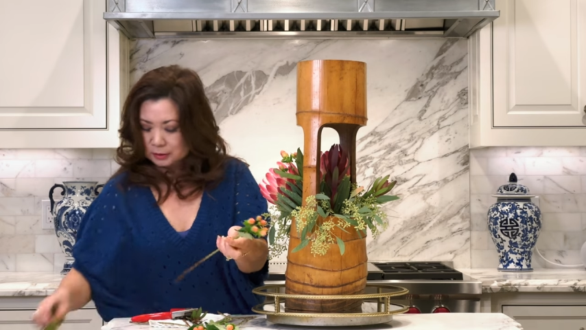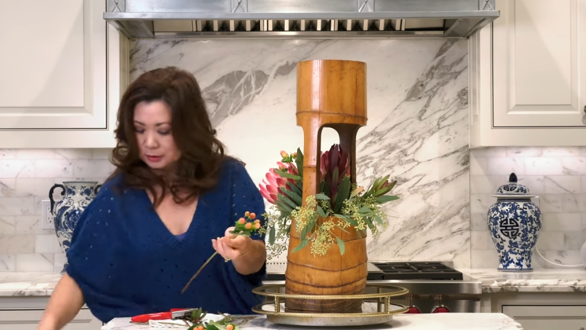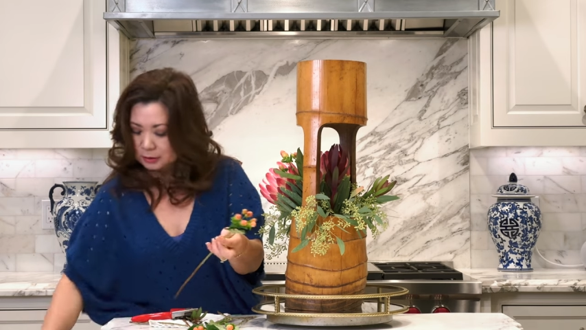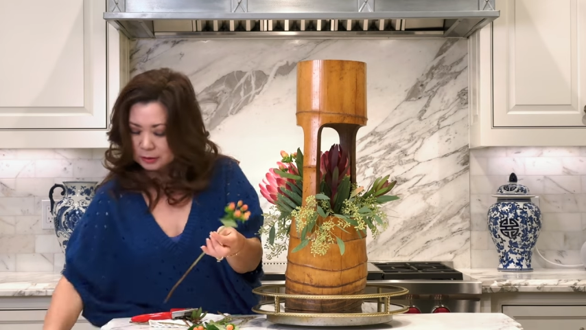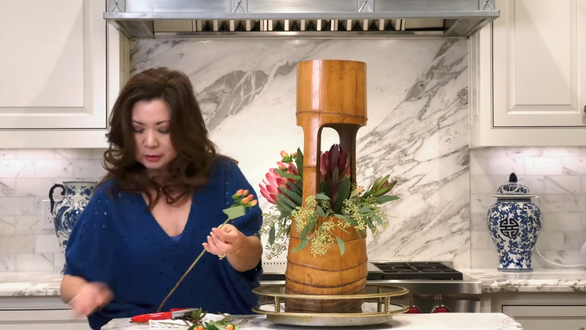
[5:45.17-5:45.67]

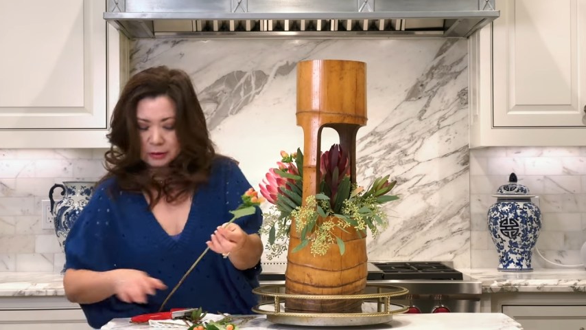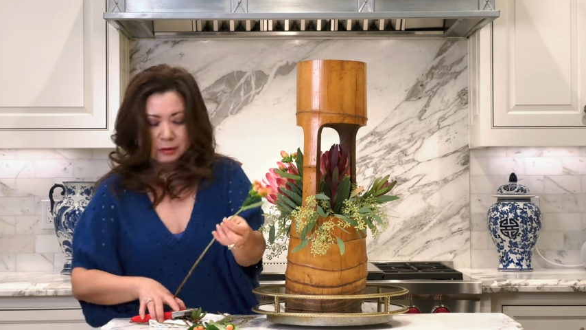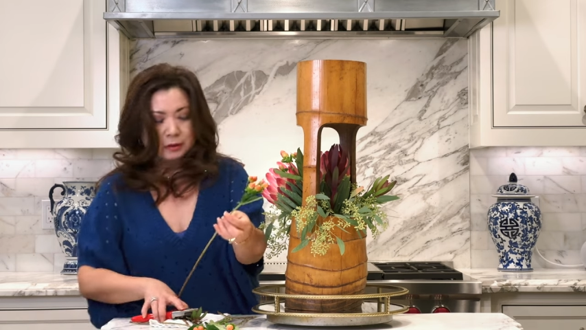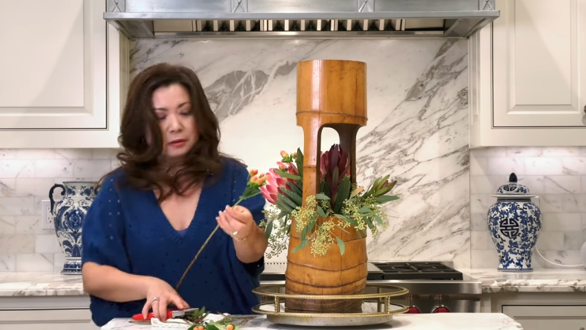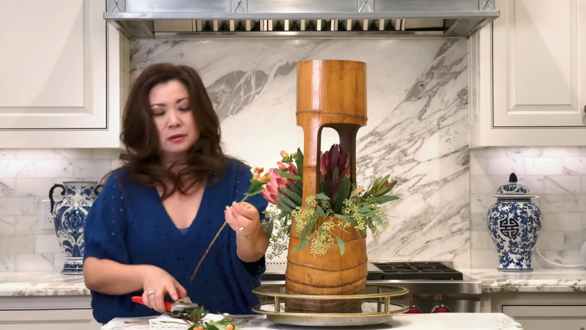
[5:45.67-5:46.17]

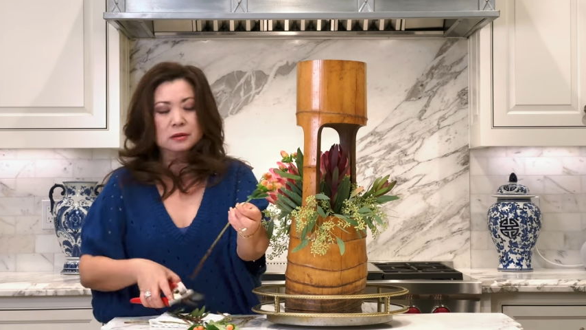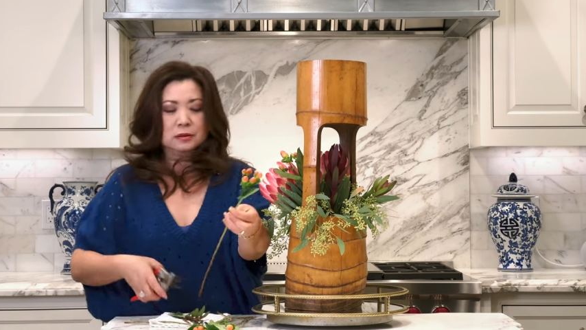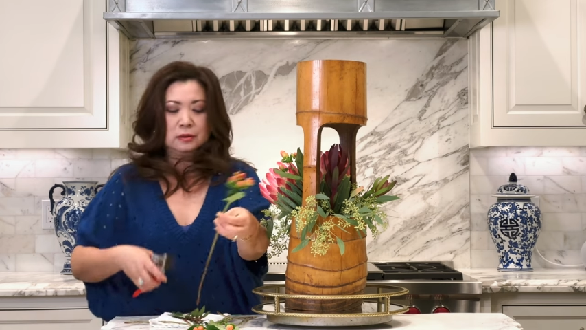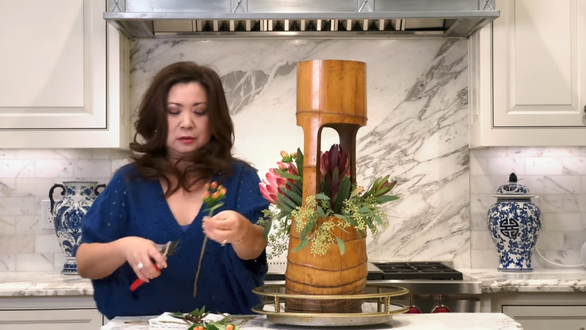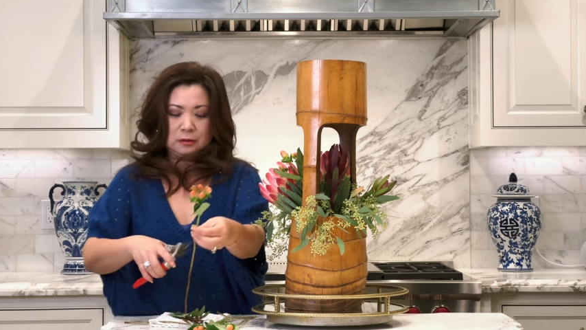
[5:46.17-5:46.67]

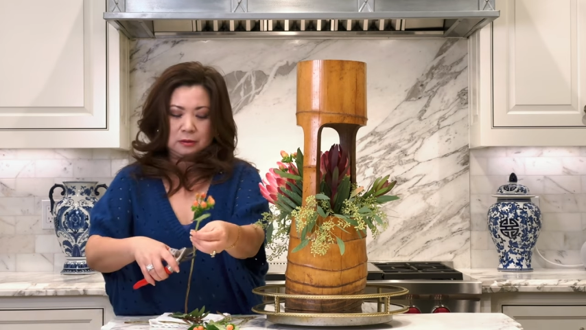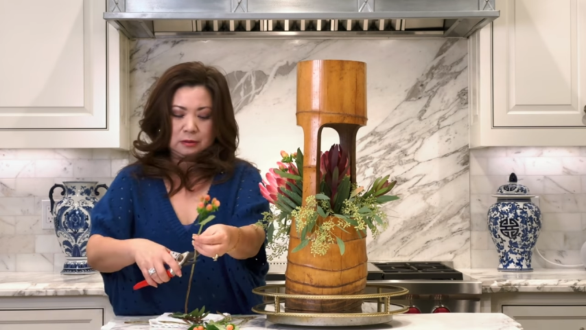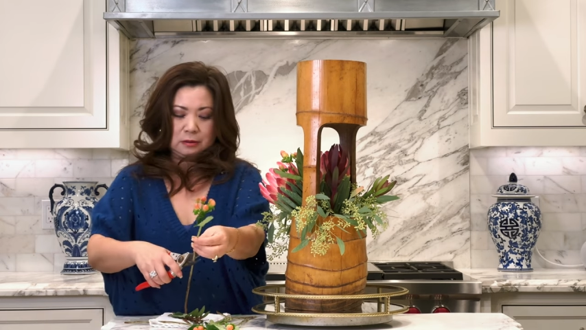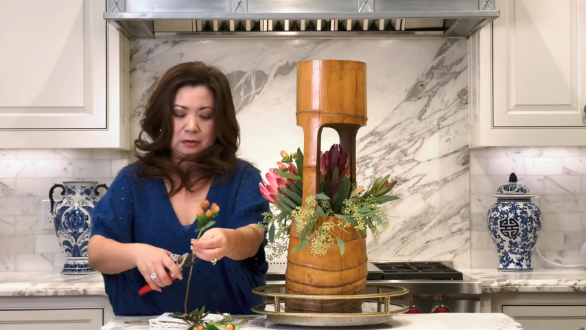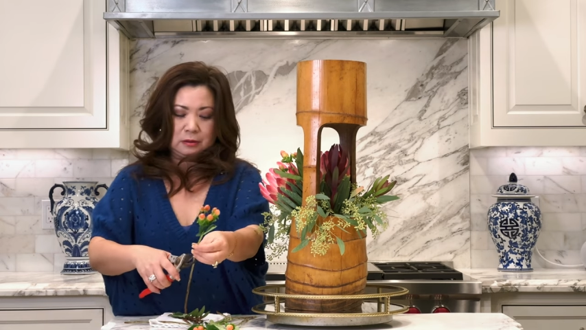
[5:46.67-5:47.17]

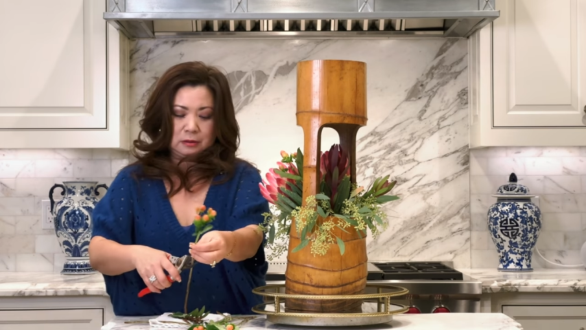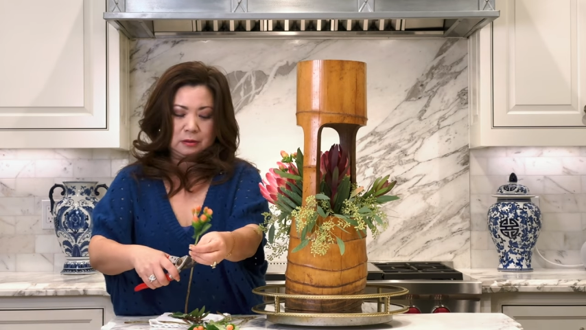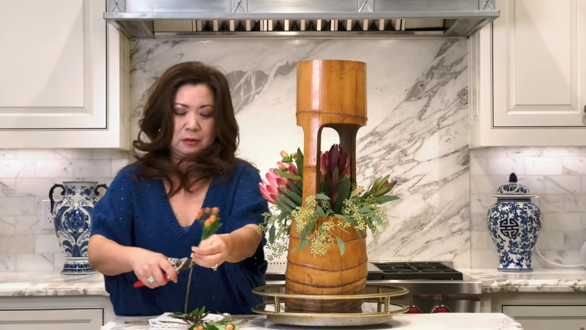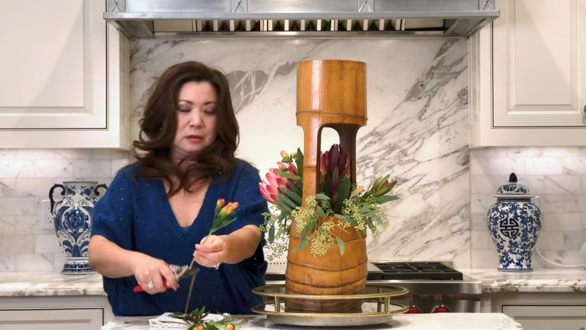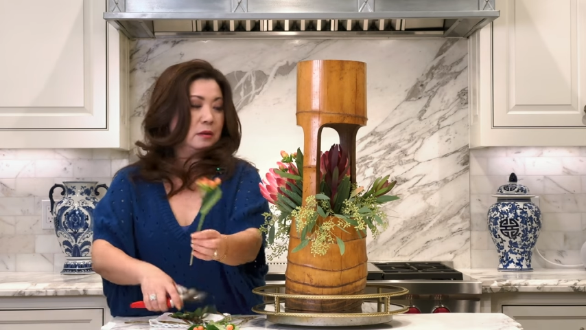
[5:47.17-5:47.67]

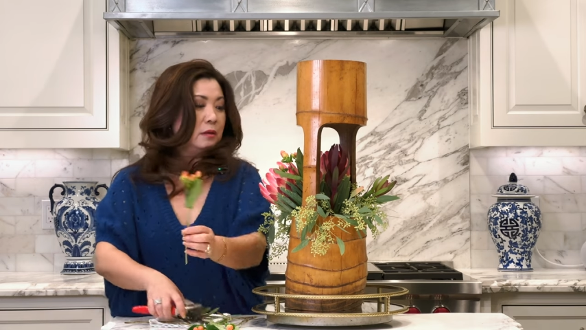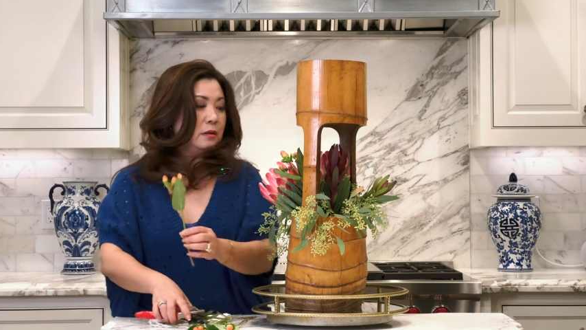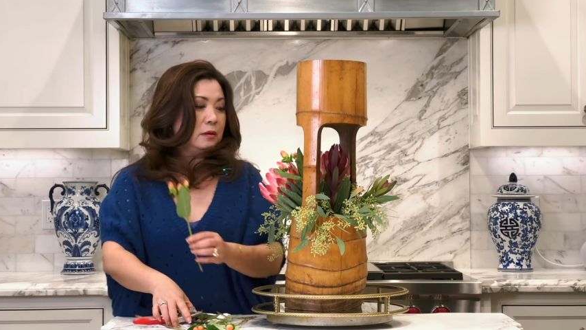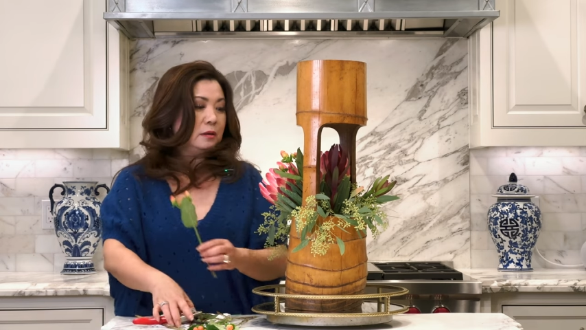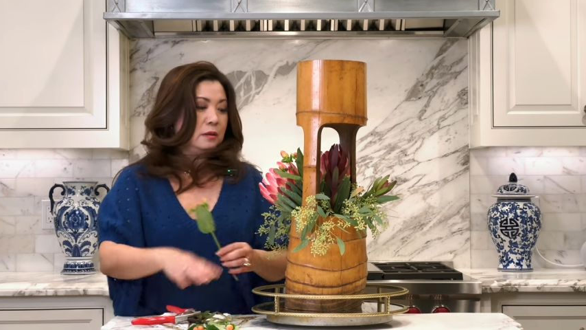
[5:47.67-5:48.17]

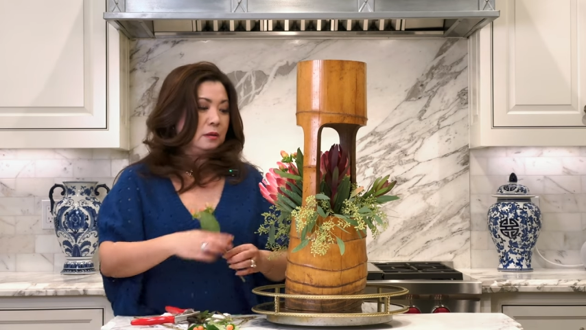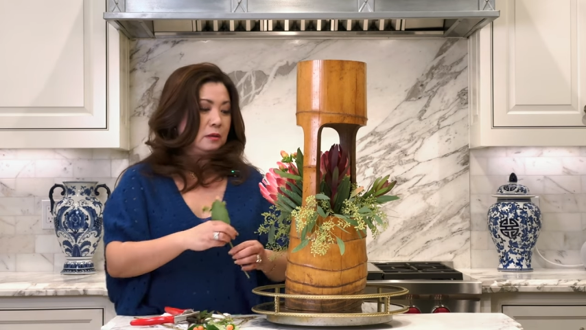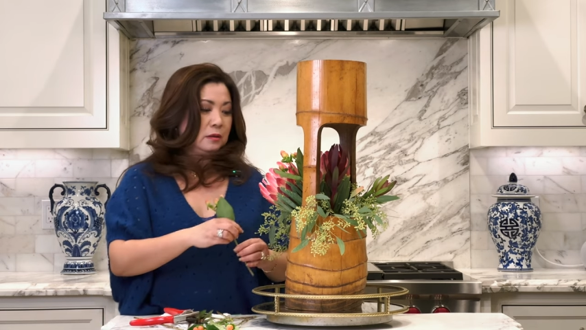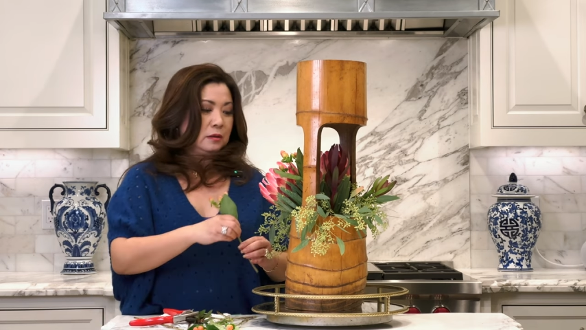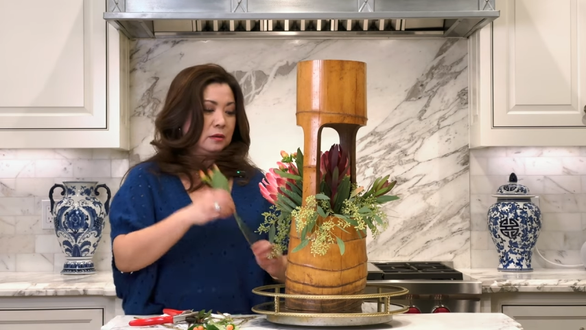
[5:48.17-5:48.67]

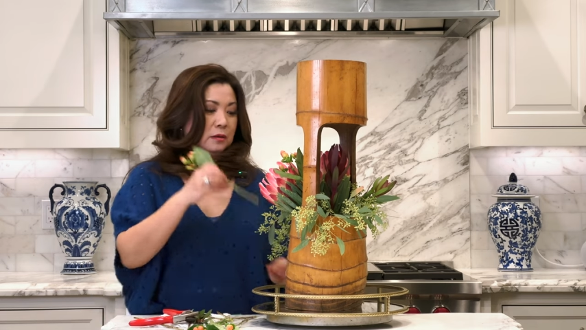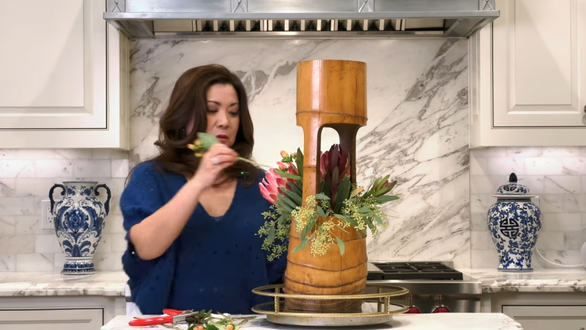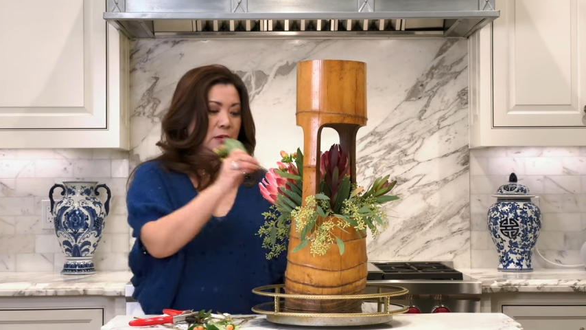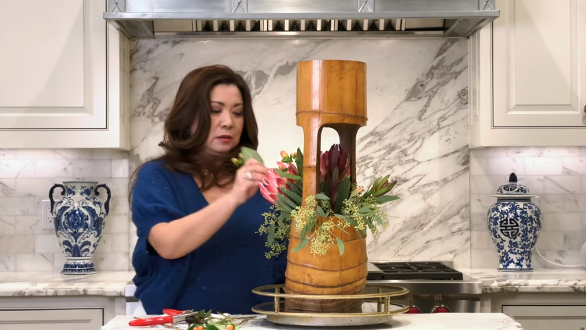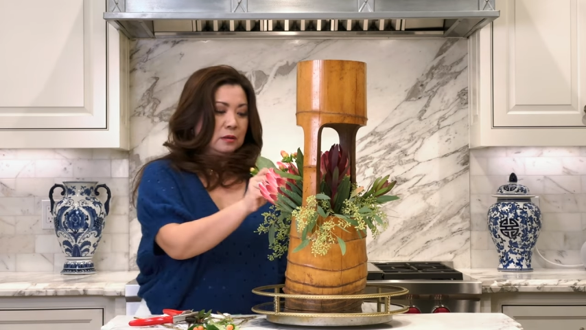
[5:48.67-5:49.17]

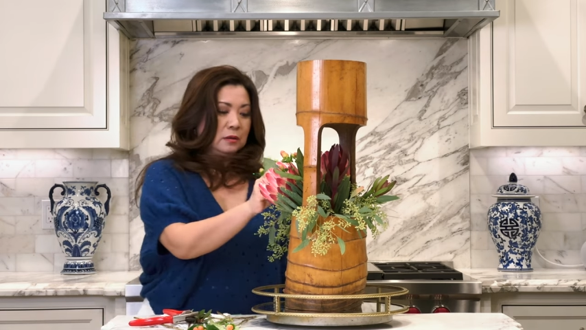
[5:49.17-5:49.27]
Nobody speaks.